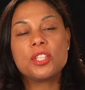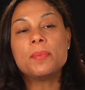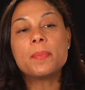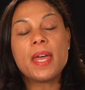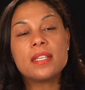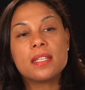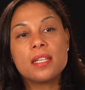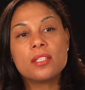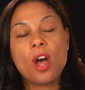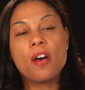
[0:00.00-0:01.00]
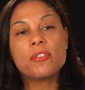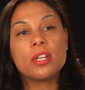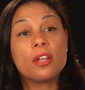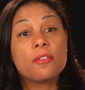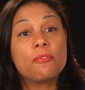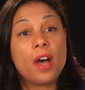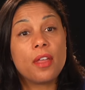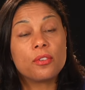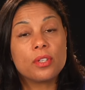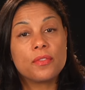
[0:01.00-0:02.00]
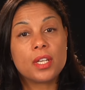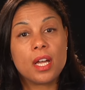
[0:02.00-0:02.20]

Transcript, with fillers: James Madison is often called the father of the